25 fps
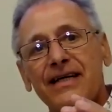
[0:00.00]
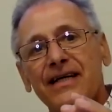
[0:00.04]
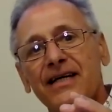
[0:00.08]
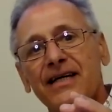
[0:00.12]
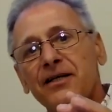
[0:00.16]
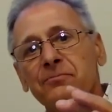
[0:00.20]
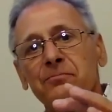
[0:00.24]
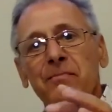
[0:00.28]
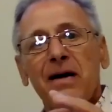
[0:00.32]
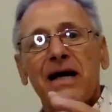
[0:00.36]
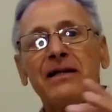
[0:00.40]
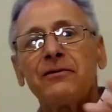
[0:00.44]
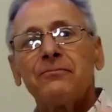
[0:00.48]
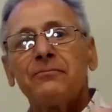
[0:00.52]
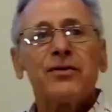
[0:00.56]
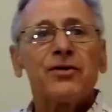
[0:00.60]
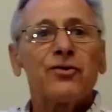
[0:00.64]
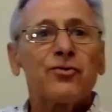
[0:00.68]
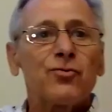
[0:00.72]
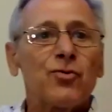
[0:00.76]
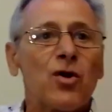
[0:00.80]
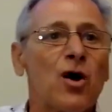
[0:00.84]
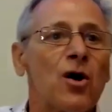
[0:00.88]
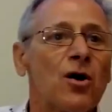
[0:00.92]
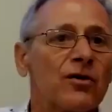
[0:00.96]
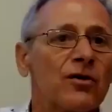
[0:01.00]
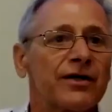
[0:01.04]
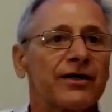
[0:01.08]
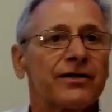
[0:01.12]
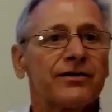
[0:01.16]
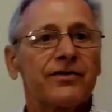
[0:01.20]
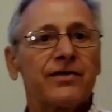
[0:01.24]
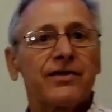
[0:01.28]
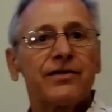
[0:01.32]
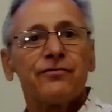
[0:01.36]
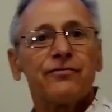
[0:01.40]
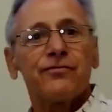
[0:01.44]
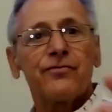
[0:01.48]
it might be wrong
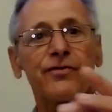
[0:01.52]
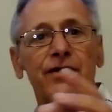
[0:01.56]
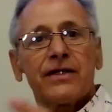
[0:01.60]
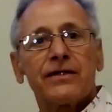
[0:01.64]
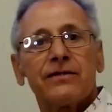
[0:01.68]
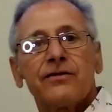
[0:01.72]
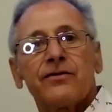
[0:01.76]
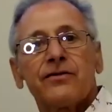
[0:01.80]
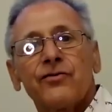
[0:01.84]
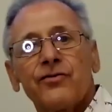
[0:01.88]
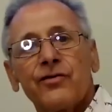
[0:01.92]
and different,